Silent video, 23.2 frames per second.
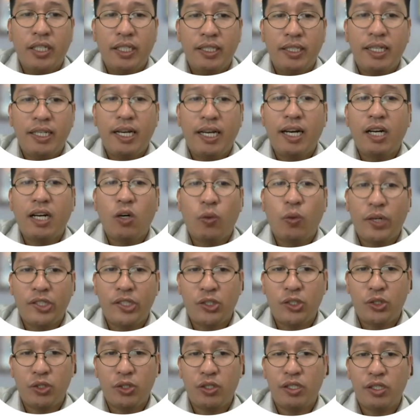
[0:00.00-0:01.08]
the
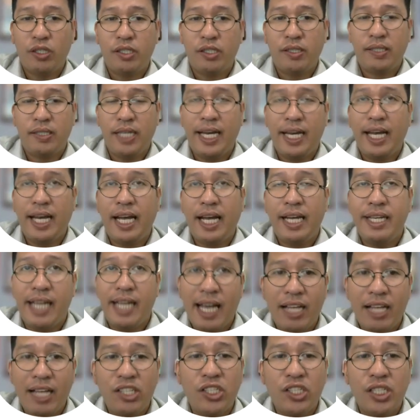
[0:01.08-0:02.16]
question and
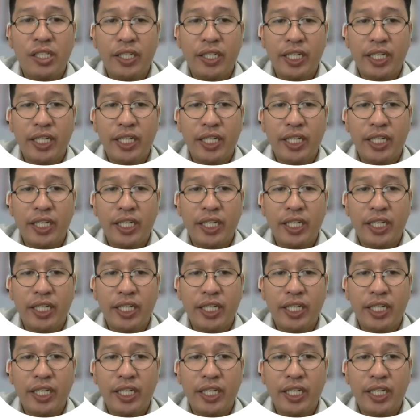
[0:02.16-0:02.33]
answer